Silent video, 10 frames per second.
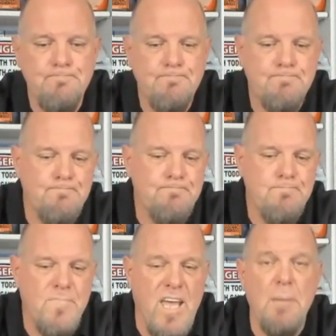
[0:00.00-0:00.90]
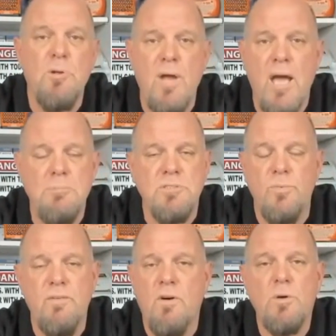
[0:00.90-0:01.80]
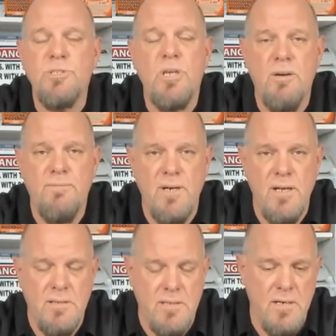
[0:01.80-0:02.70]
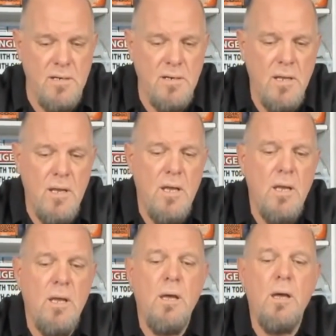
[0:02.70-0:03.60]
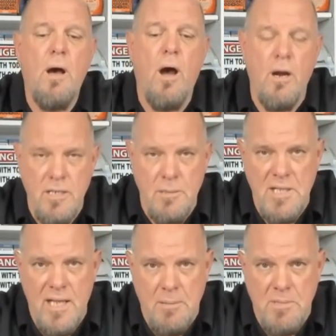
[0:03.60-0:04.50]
cable wraps that we've always offered out there are going to be laminated.